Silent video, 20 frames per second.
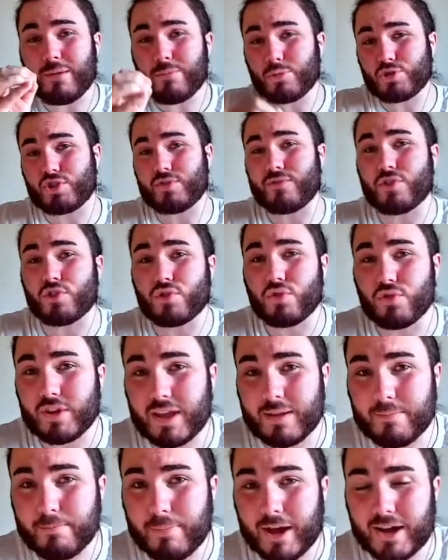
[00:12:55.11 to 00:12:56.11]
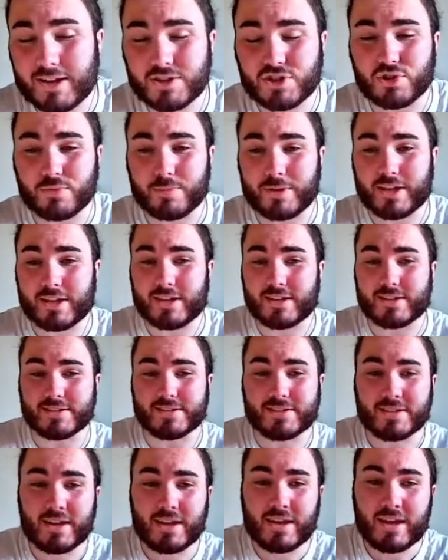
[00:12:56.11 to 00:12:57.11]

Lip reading: much of a good impact sub he is.